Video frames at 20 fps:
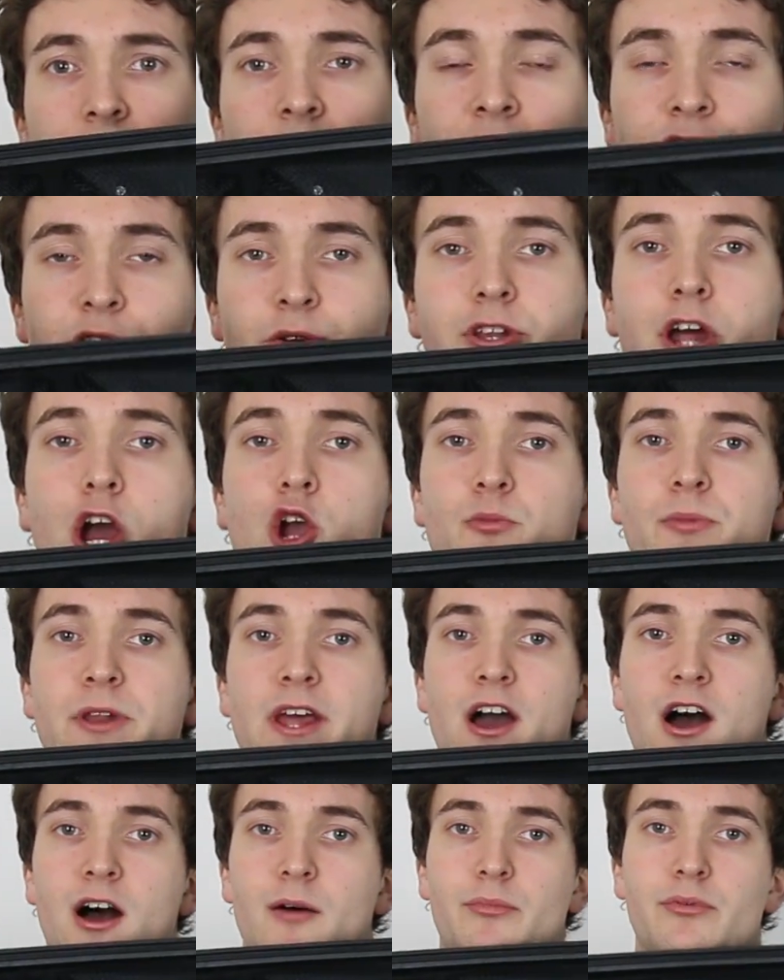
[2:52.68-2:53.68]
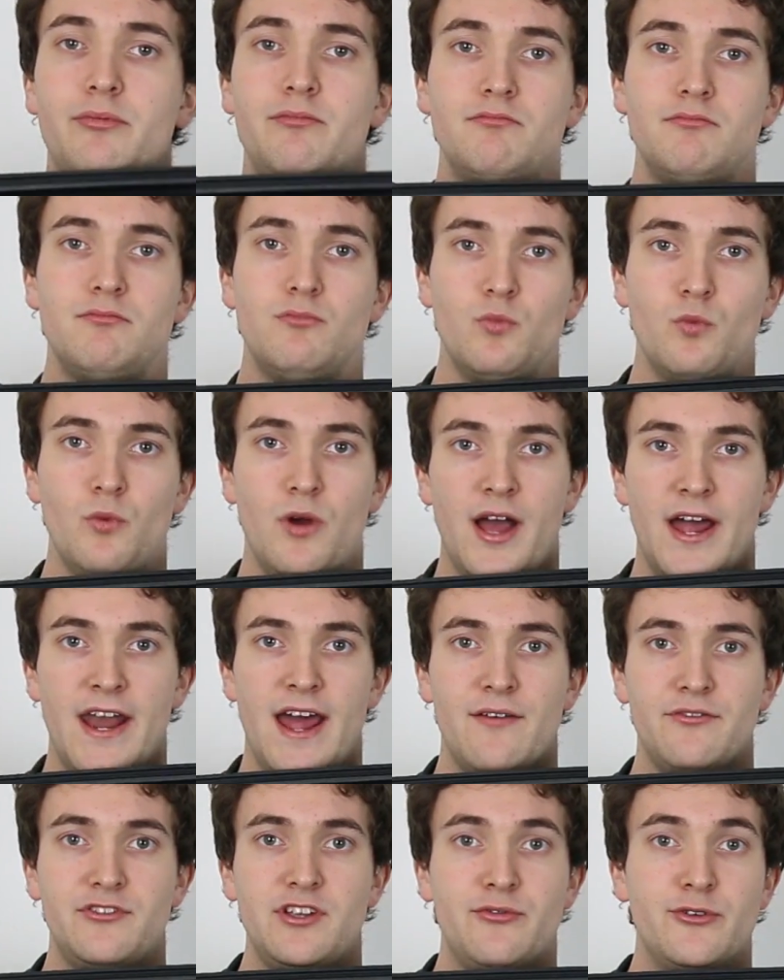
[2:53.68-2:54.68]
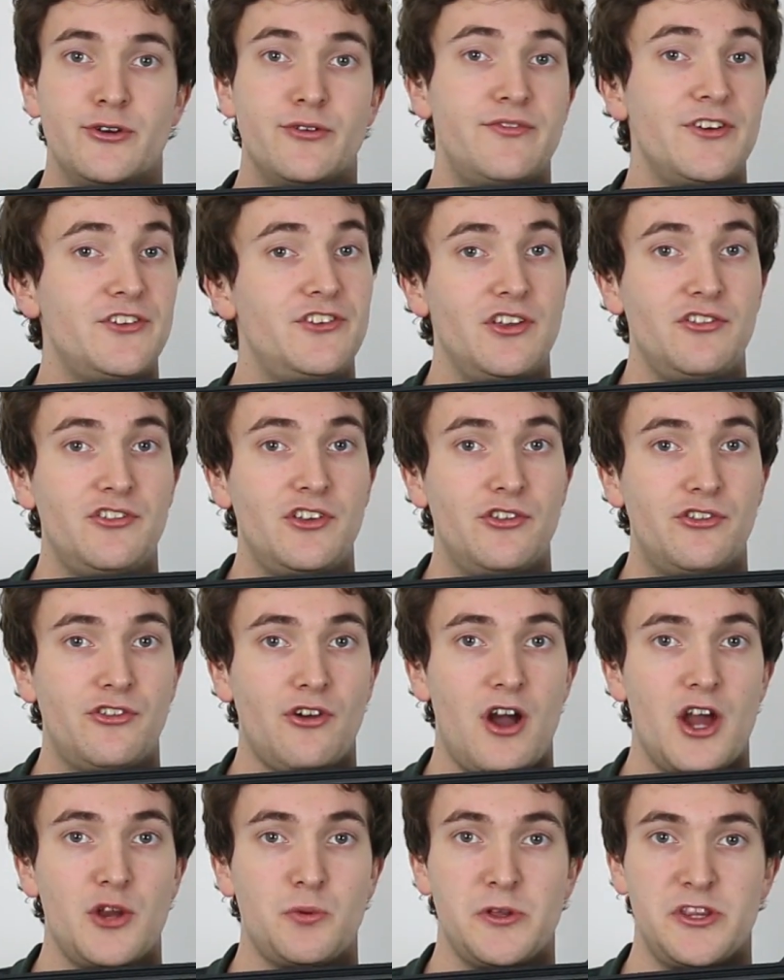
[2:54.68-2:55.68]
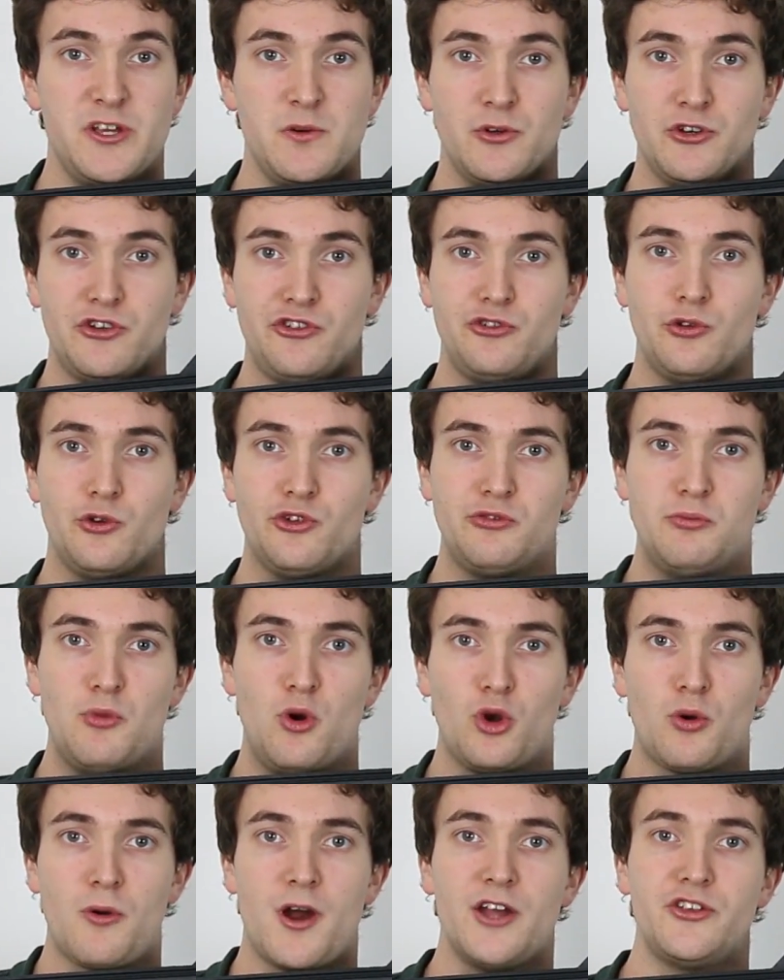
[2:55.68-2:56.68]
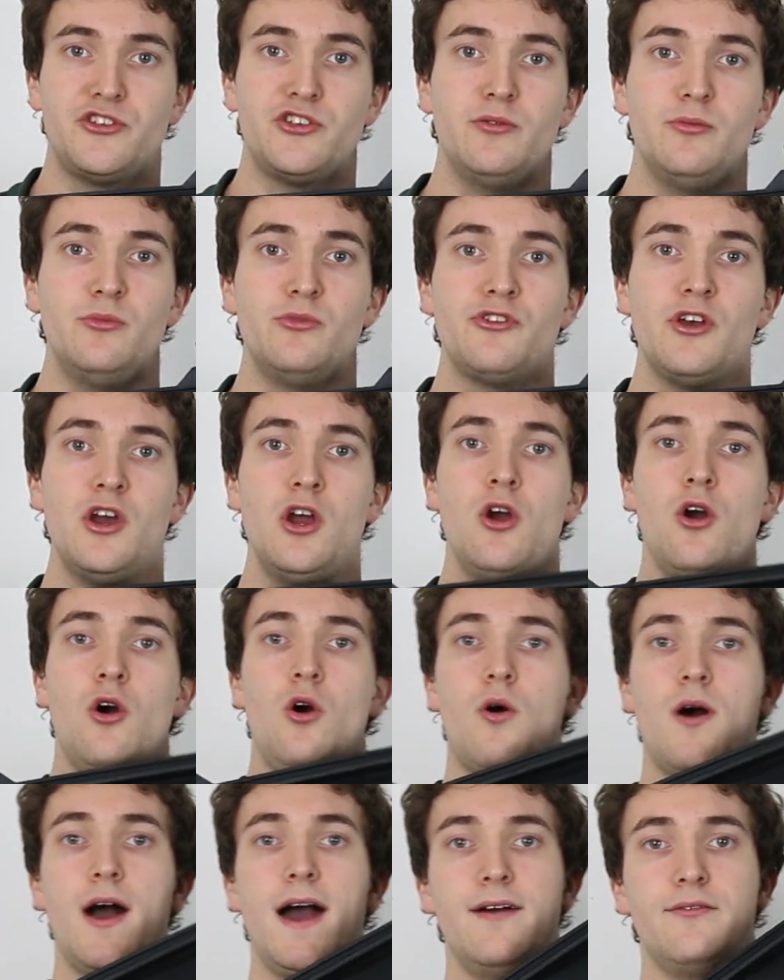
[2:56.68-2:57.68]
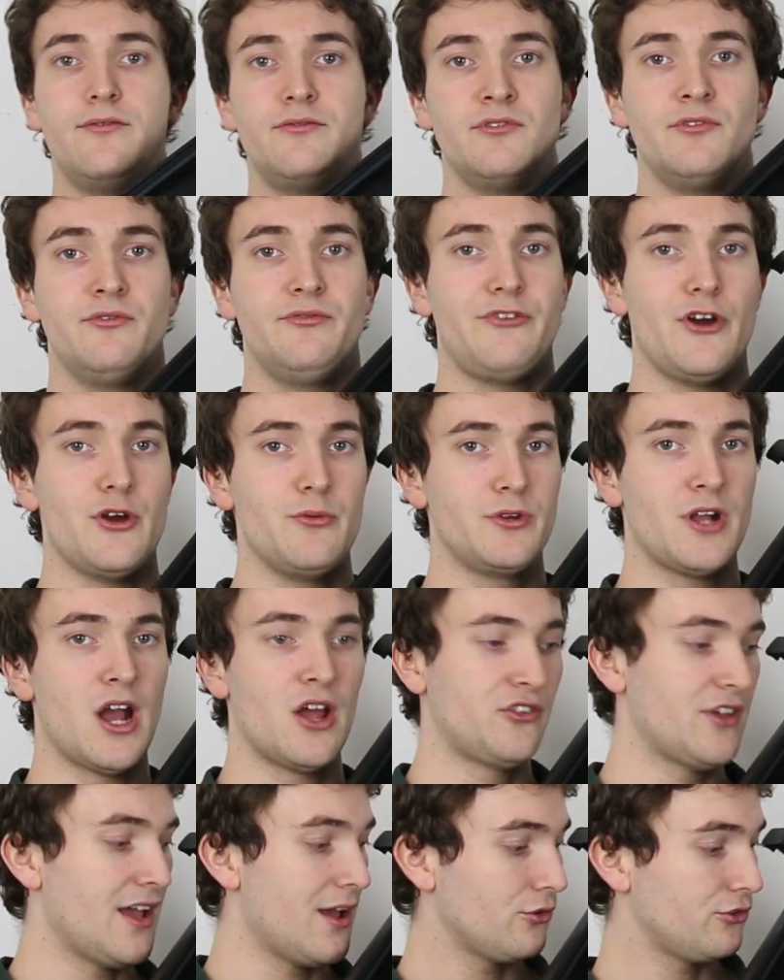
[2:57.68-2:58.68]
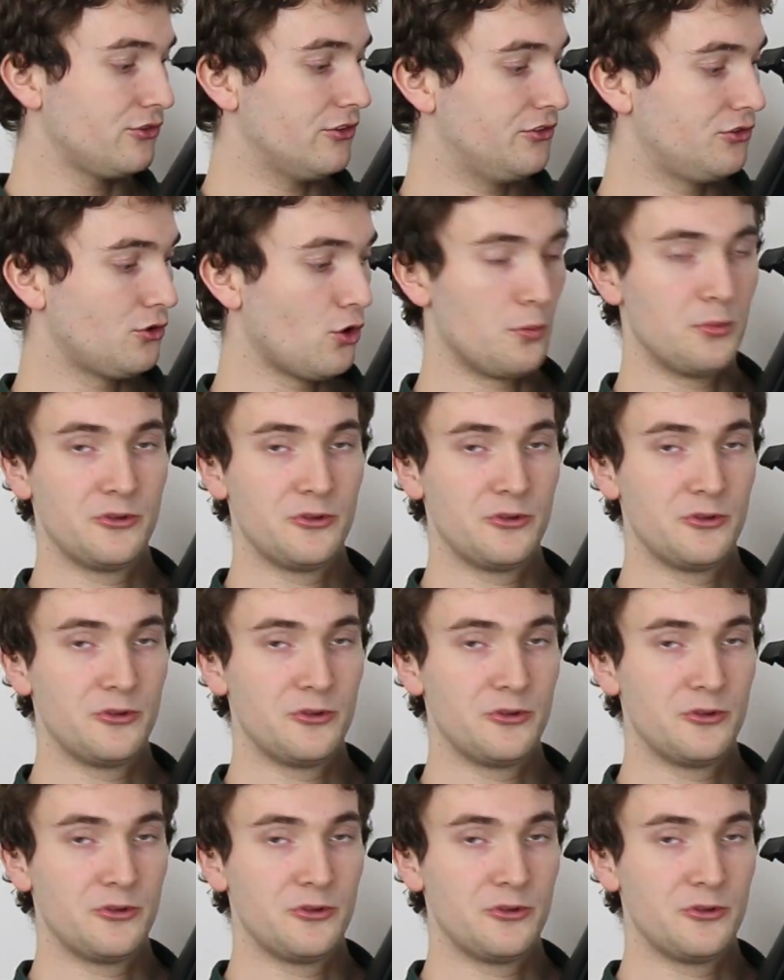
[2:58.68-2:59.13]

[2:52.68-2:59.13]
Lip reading: and you can open it up and have different fittings inside, whether you want to store smaller items or have foam cutouts to store